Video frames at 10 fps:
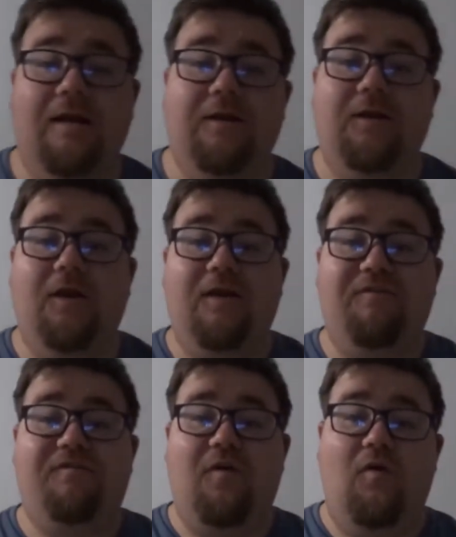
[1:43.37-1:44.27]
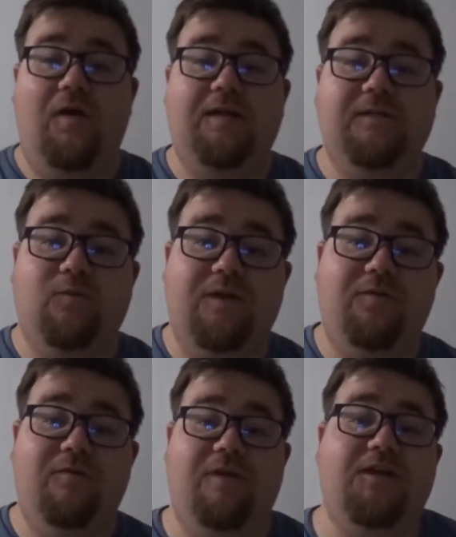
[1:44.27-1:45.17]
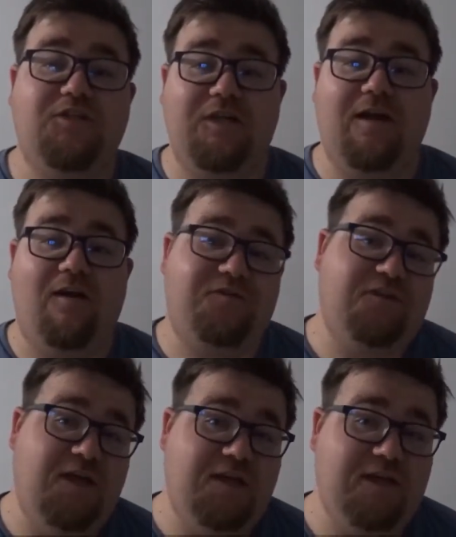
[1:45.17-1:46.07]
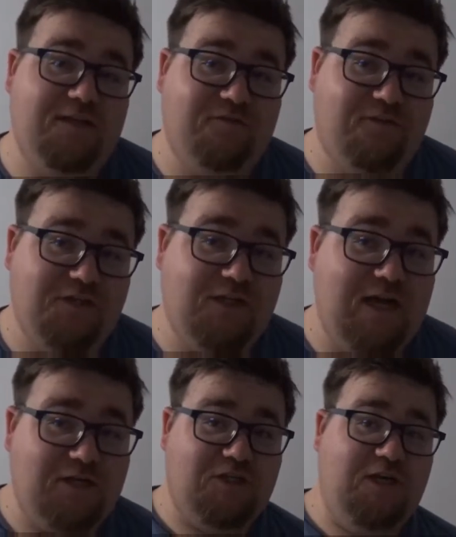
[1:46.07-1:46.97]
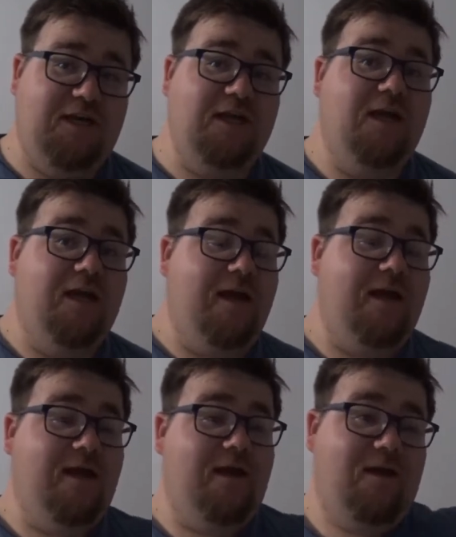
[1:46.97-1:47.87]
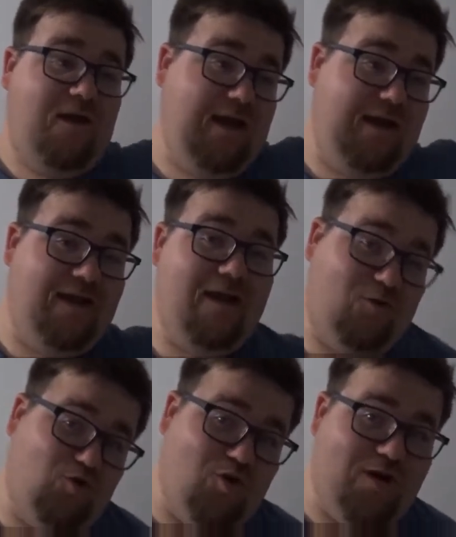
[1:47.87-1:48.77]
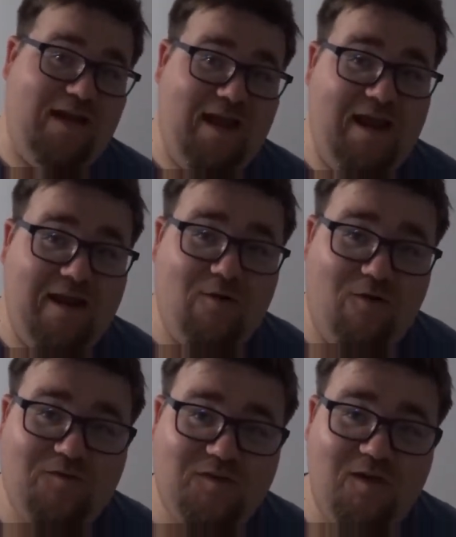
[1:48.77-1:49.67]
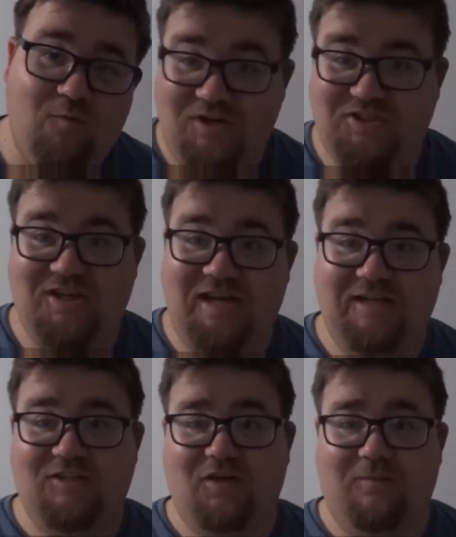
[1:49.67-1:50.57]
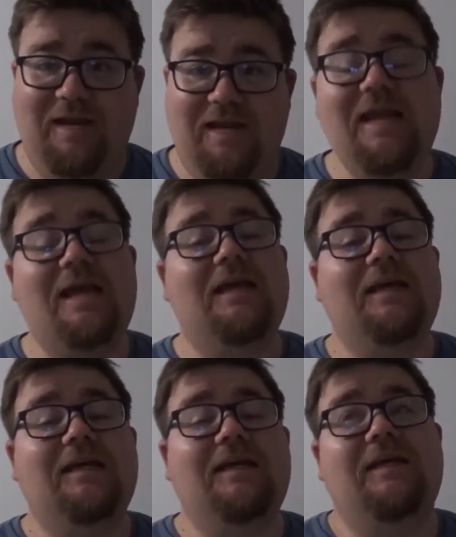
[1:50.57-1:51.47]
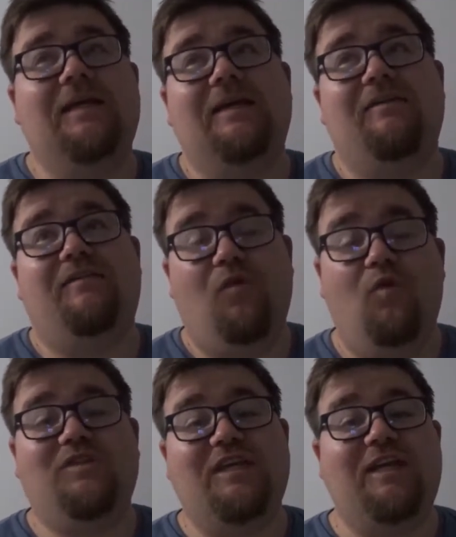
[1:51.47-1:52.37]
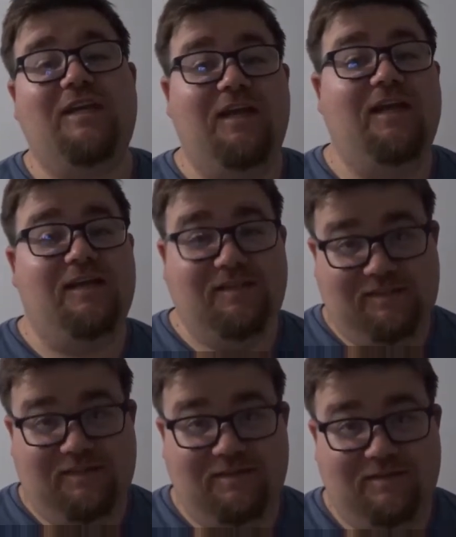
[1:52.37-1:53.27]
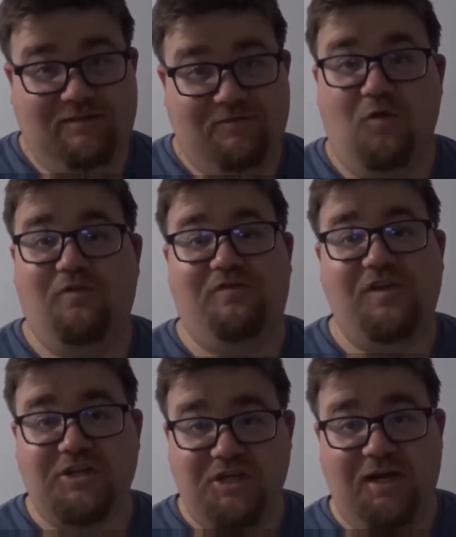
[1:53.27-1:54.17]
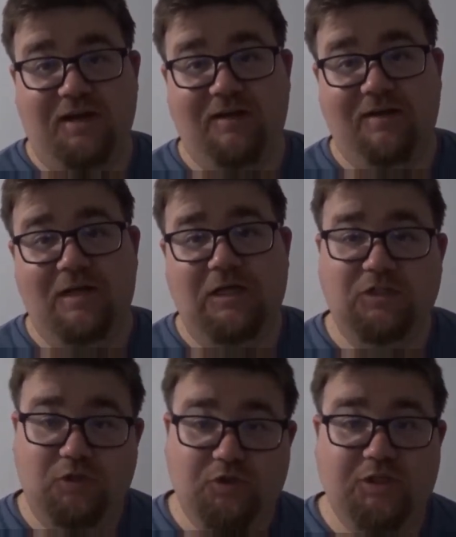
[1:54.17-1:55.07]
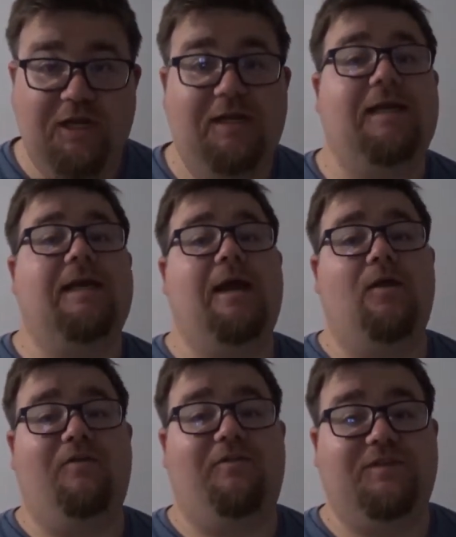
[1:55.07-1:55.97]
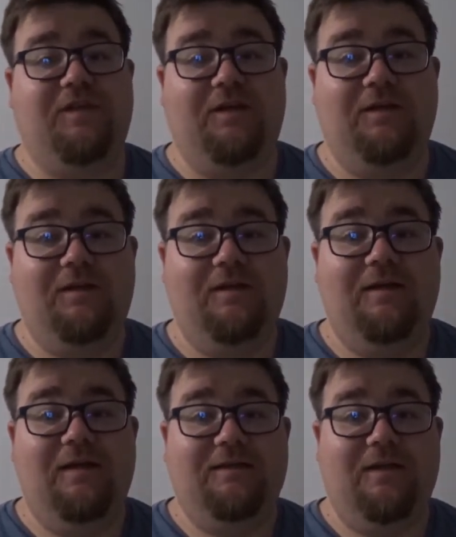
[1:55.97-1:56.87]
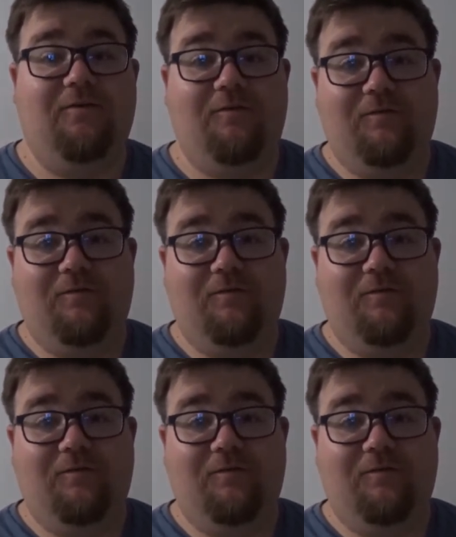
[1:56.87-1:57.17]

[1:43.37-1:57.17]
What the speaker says: you don't get fined when you eventually, after 10 years of fishing, actually encounter an EA officer, which it took me 14 years of fishing to see an EA officer. So